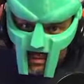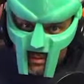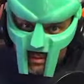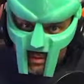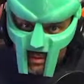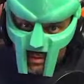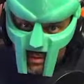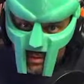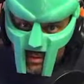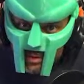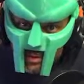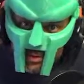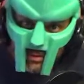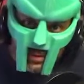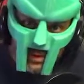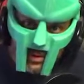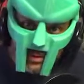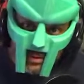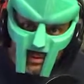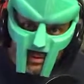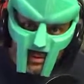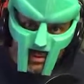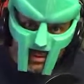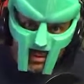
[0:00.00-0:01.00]
you're
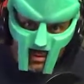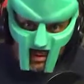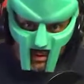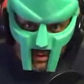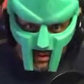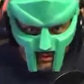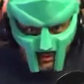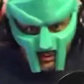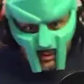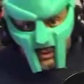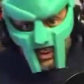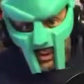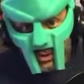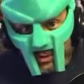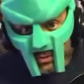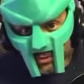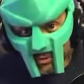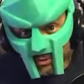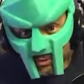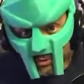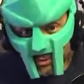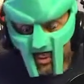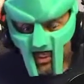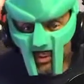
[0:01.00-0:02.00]
either an existing
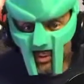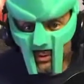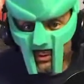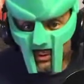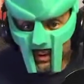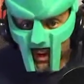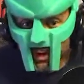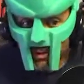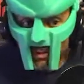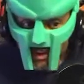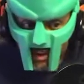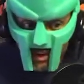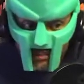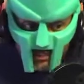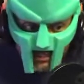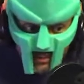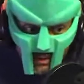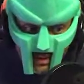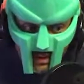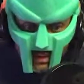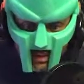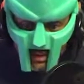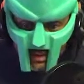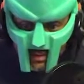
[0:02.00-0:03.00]
user who is now
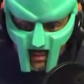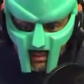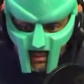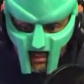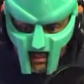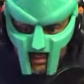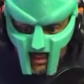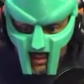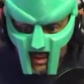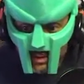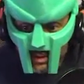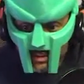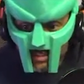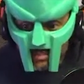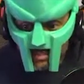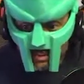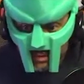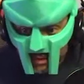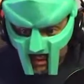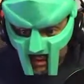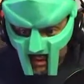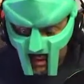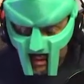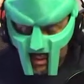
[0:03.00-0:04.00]
updating the
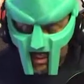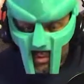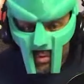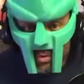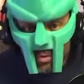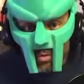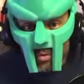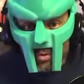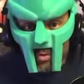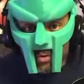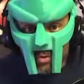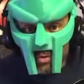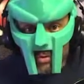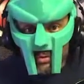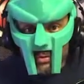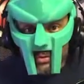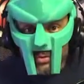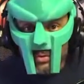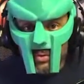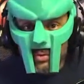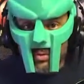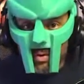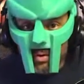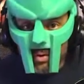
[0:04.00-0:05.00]
plugin, or
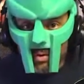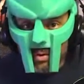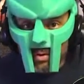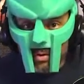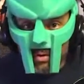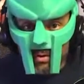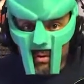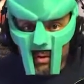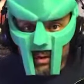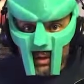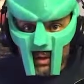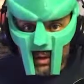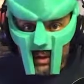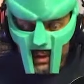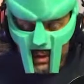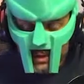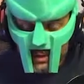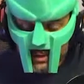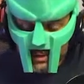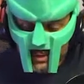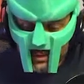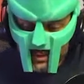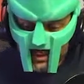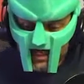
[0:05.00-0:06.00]
you are
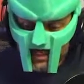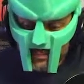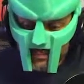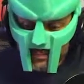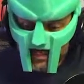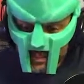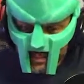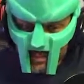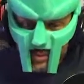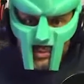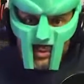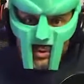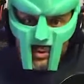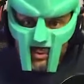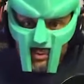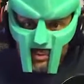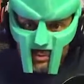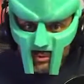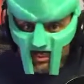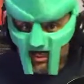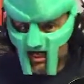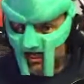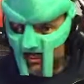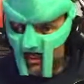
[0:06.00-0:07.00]
a new
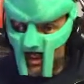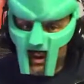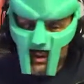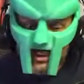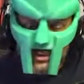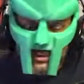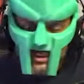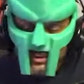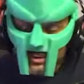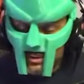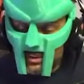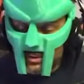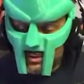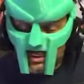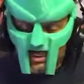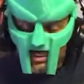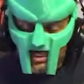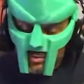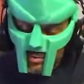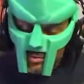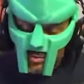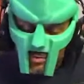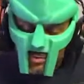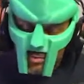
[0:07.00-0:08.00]
user who finds this
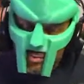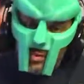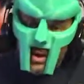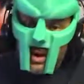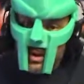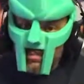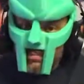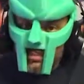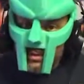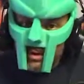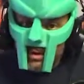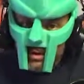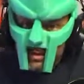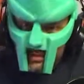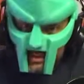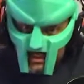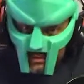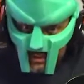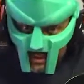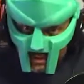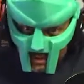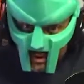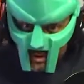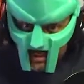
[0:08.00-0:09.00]
great plugin that's
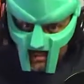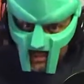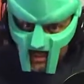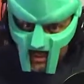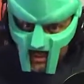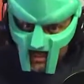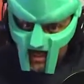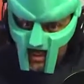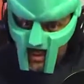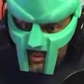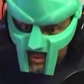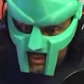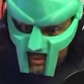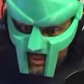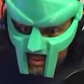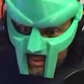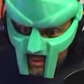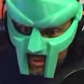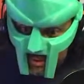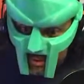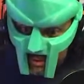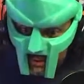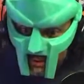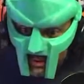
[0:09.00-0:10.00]
going to help you. When you
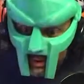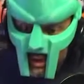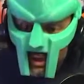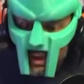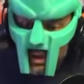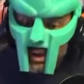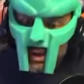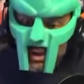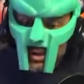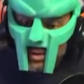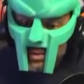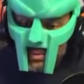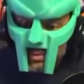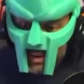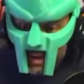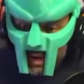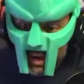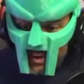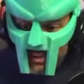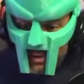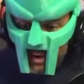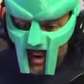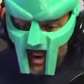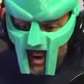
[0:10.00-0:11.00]
install it, you
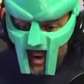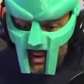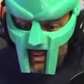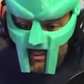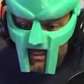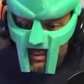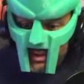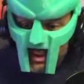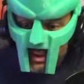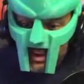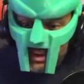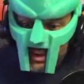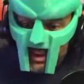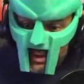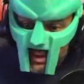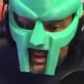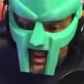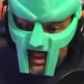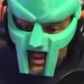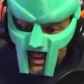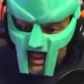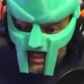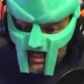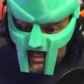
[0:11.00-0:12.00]
now have
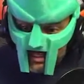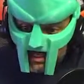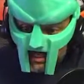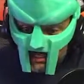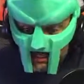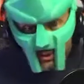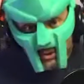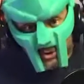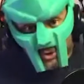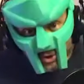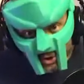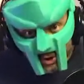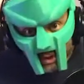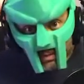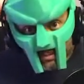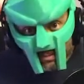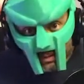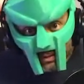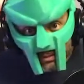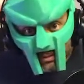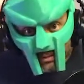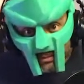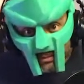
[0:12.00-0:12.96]
a legitimate